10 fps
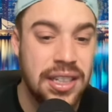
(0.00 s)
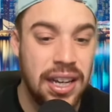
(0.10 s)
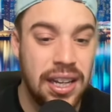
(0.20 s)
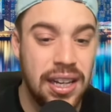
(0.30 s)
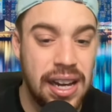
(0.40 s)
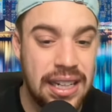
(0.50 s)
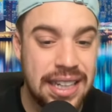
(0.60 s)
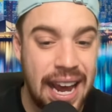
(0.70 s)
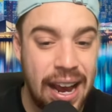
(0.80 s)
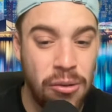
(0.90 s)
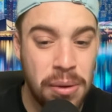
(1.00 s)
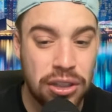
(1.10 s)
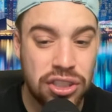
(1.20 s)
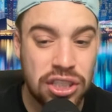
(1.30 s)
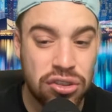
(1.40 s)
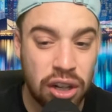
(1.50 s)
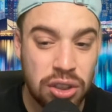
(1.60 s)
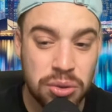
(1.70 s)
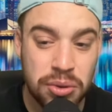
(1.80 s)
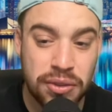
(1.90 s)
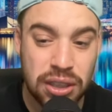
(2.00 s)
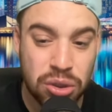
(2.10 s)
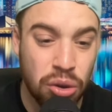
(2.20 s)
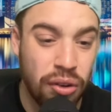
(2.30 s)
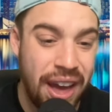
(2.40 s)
and how much she struggles with the sort